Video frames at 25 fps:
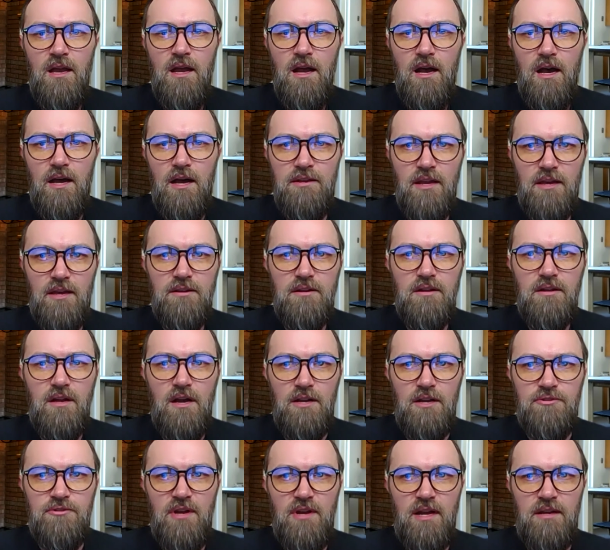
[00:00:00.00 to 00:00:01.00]
Another
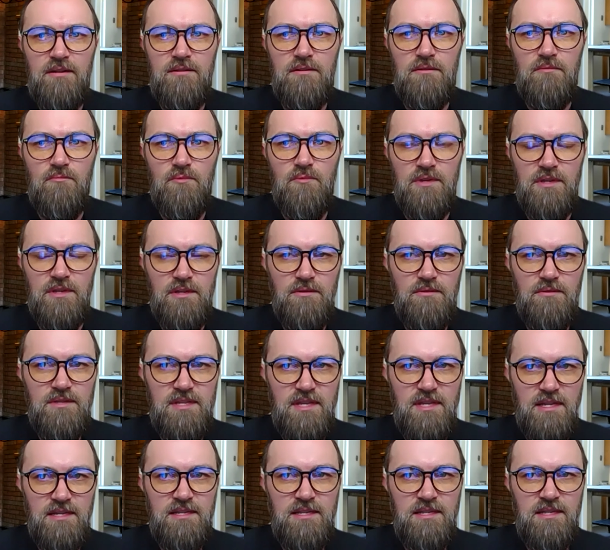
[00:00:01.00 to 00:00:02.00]
contractor will use
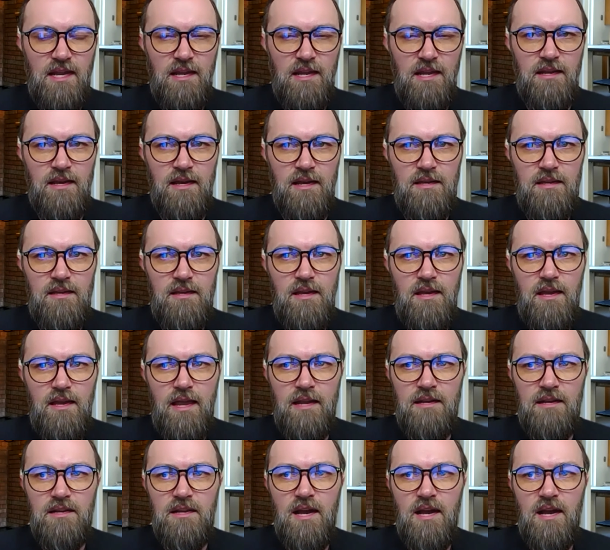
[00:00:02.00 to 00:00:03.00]
this data
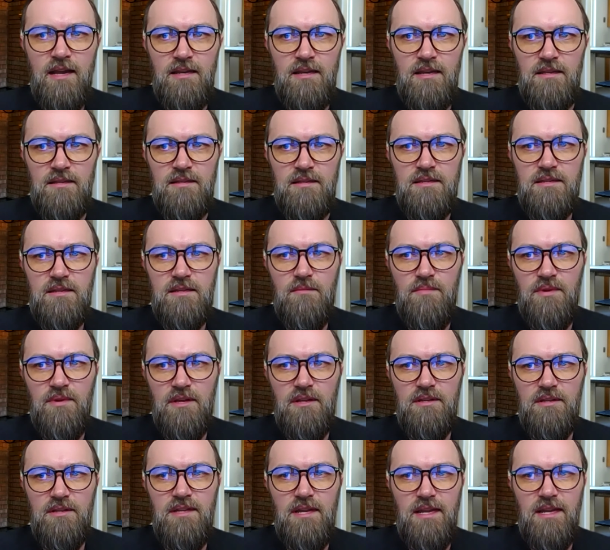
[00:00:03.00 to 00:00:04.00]
and guidance to
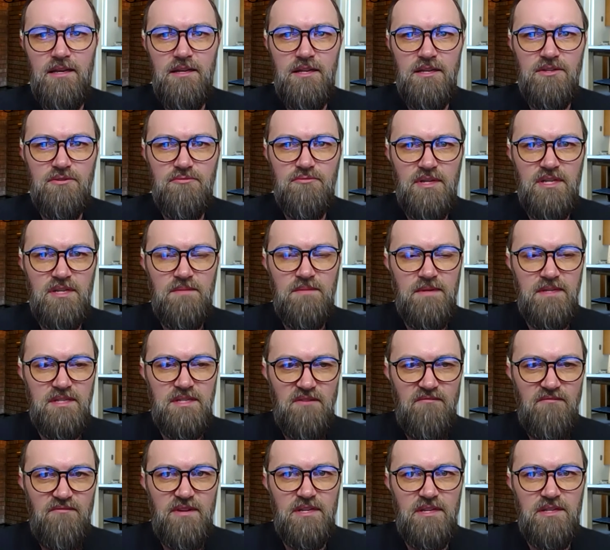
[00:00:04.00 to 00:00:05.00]
build
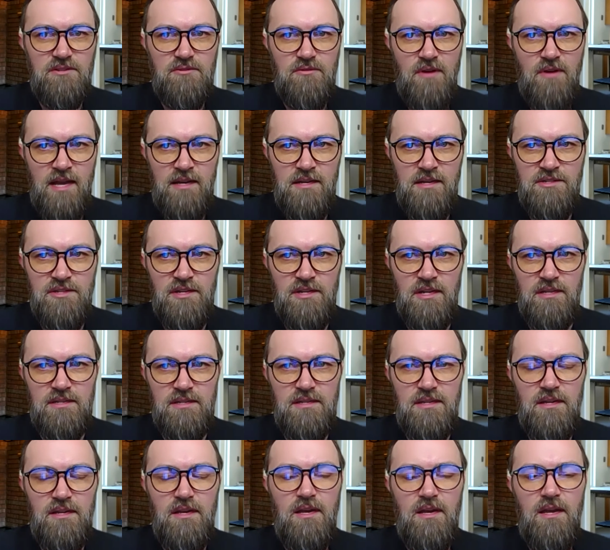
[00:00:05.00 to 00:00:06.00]
industry-specific
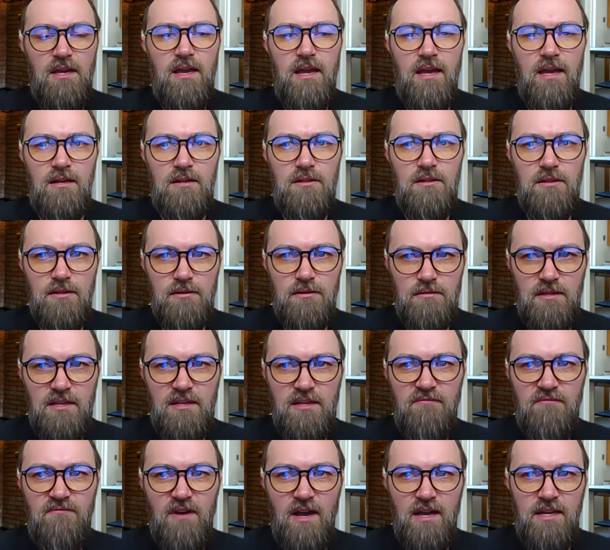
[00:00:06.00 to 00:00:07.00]
strategies and clearly
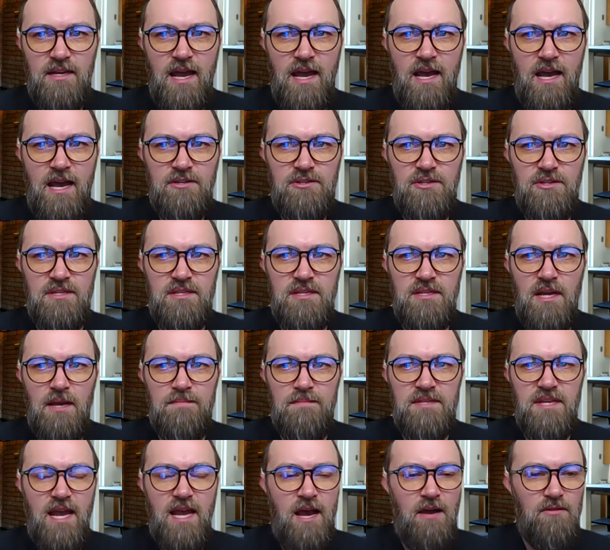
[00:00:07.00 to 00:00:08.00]
defined action
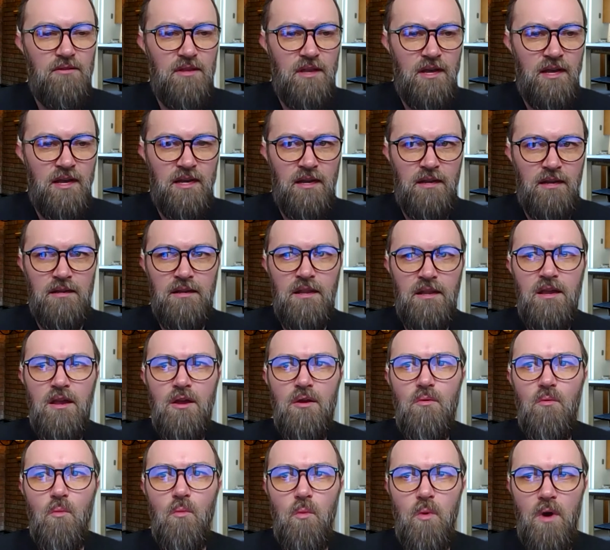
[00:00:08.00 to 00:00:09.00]
steps outlining
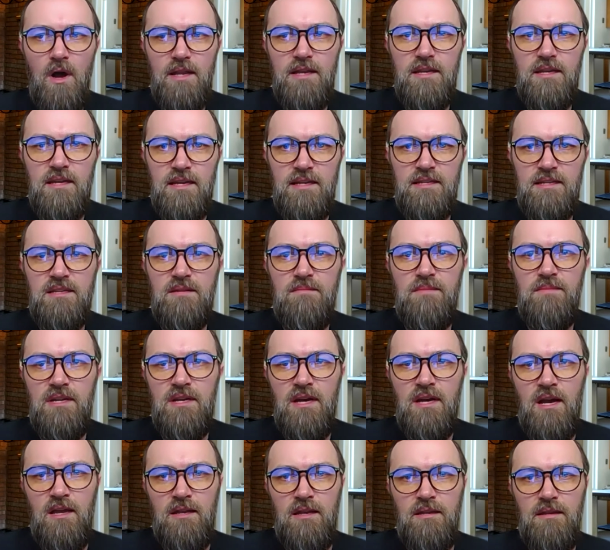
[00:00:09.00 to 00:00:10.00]
what needs to be
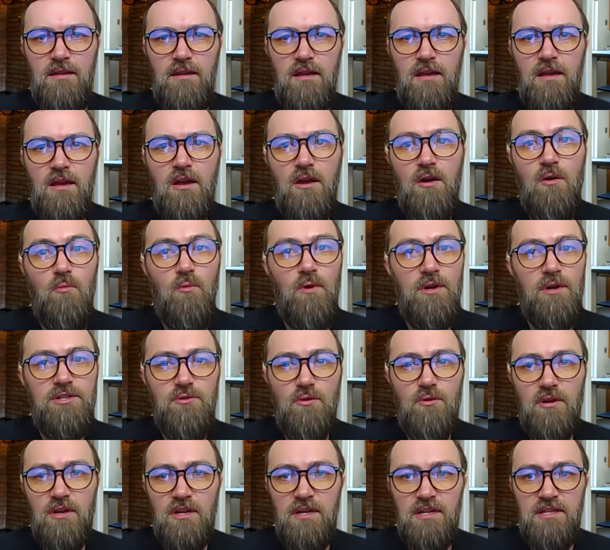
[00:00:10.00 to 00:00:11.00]
done, which
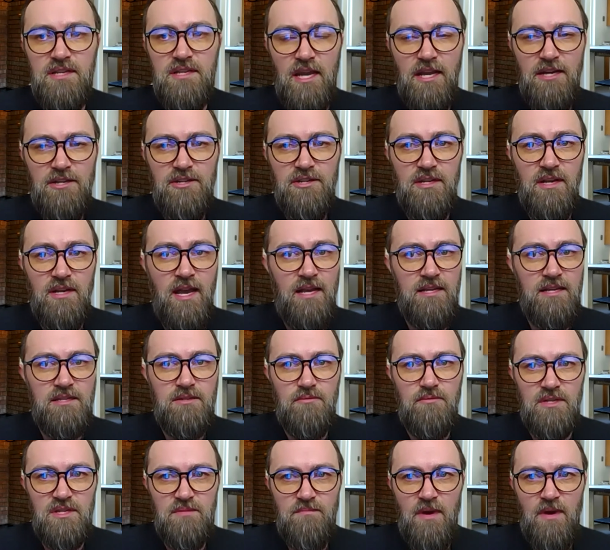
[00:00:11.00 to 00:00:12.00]
organization has the
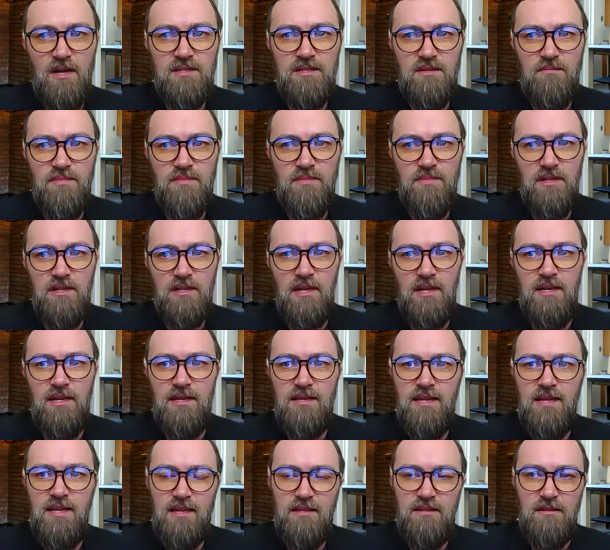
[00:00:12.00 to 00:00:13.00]
responsibility to
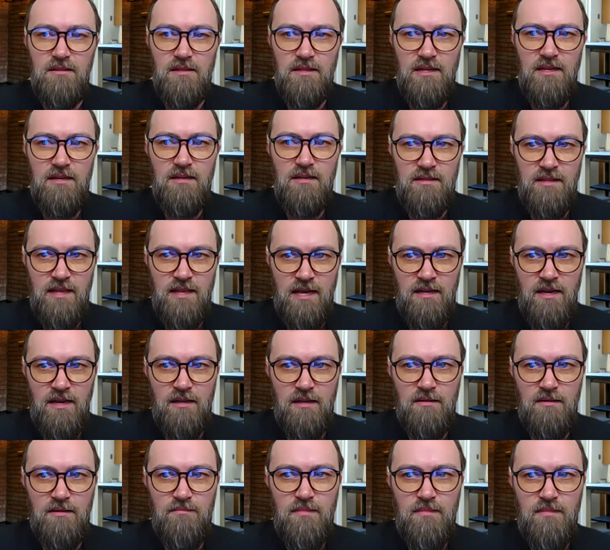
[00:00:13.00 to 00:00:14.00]
take the lead on that
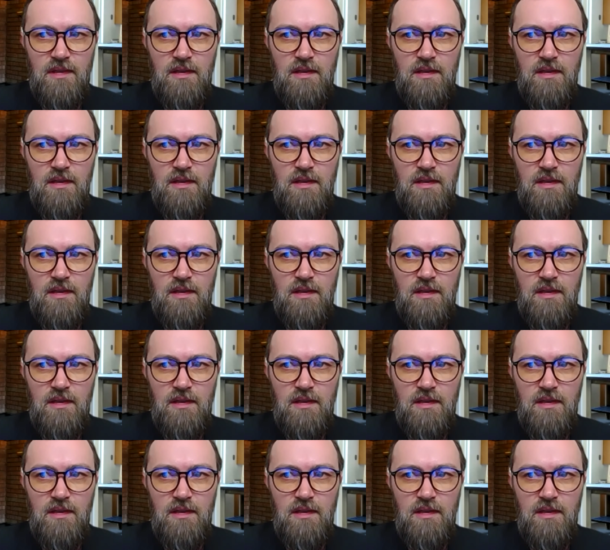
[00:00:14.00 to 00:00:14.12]
item,